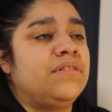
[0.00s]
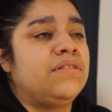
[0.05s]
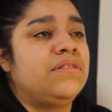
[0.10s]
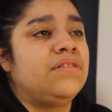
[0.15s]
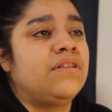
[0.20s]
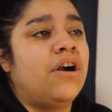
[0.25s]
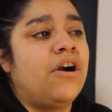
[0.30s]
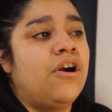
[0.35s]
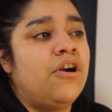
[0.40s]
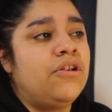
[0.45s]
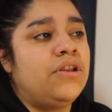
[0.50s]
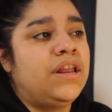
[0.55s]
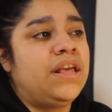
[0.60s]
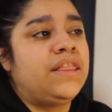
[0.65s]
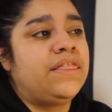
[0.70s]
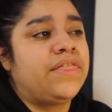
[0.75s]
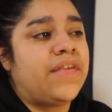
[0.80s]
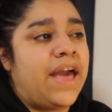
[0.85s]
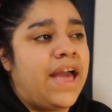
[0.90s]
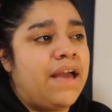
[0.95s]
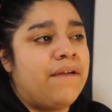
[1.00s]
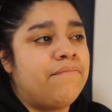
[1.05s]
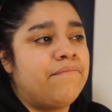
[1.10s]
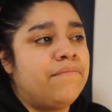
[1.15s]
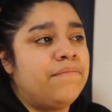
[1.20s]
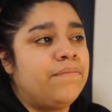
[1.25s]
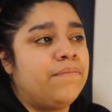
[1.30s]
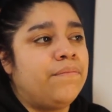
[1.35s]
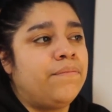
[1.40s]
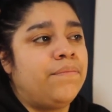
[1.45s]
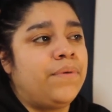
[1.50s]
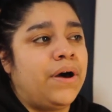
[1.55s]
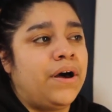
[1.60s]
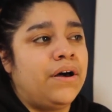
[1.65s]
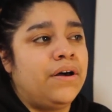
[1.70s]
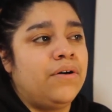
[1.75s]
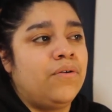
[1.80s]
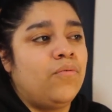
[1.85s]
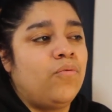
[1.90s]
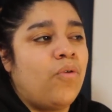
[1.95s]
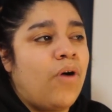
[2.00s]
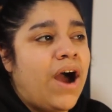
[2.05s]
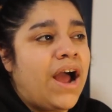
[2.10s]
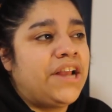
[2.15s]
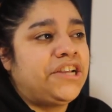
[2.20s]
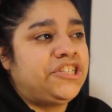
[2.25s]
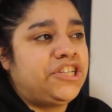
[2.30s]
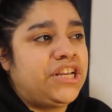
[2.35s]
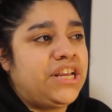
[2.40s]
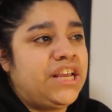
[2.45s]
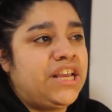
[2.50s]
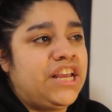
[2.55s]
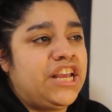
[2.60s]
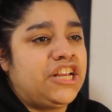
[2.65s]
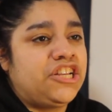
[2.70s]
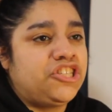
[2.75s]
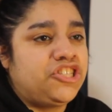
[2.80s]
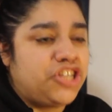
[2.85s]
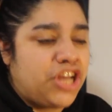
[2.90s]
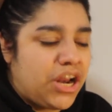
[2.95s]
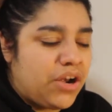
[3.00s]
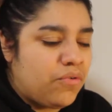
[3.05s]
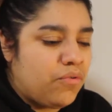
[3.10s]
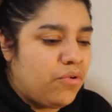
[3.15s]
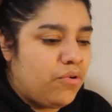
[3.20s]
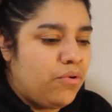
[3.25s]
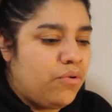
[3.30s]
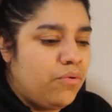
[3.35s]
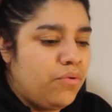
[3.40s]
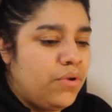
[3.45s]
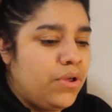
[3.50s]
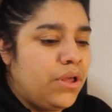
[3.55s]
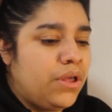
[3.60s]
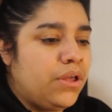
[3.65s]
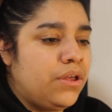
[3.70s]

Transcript: not only them but YG in general